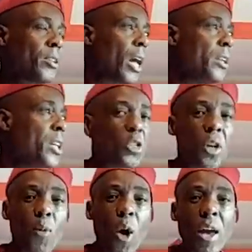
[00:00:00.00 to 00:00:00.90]
the
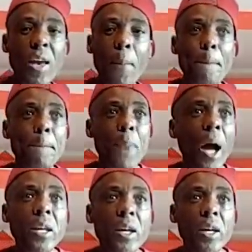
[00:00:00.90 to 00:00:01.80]
DJ boy your
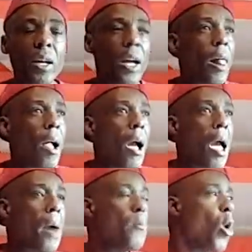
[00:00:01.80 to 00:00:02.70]
body
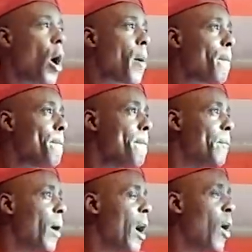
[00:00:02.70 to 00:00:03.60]
hey boy
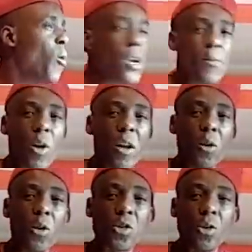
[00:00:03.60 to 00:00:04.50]
and all him going
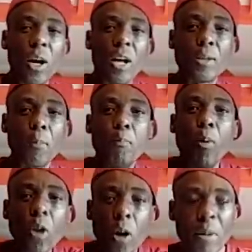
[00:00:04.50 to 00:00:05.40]
and go so and say,
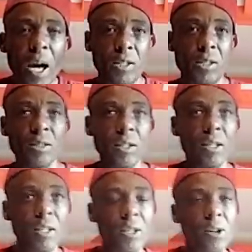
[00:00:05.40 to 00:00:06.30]
pull up that.
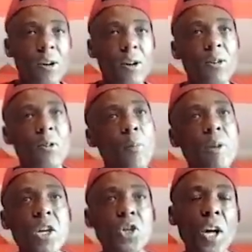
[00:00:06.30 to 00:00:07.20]
Come
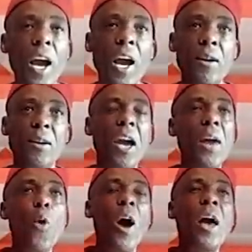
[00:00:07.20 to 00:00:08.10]
DJ, hey,
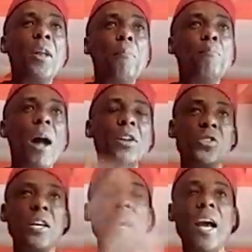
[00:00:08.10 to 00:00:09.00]
hey boy, you're the
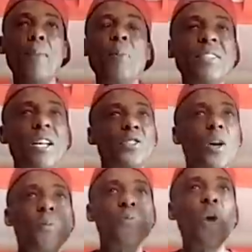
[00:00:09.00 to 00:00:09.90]
baddest thing. Hey, let me tell you
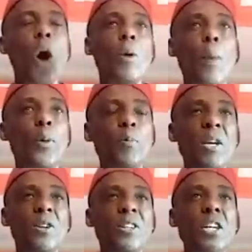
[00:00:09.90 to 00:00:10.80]
something. Don't run put
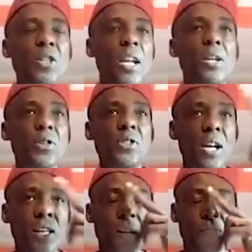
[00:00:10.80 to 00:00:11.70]
me in you know, DJ lyrics
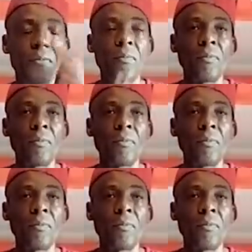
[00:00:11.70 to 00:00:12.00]
there again.